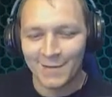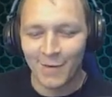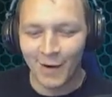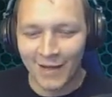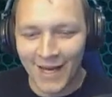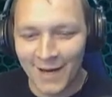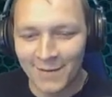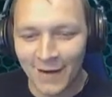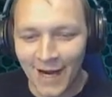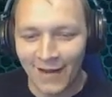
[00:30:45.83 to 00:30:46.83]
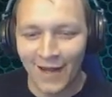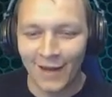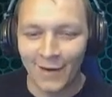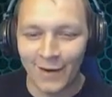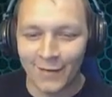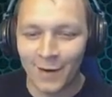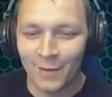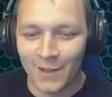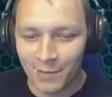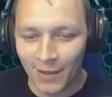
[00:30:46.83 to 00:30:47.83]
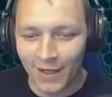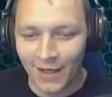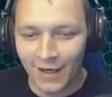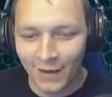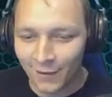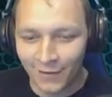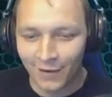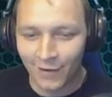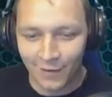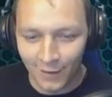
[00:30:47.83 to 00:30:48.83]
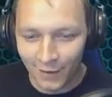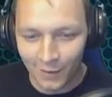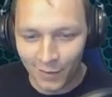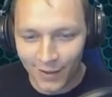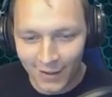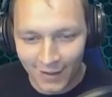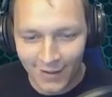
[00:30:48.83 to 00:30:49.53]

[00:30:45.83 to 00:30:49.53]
But the game's been out that long, if nobody's played it, I don't think they're ever going to play it.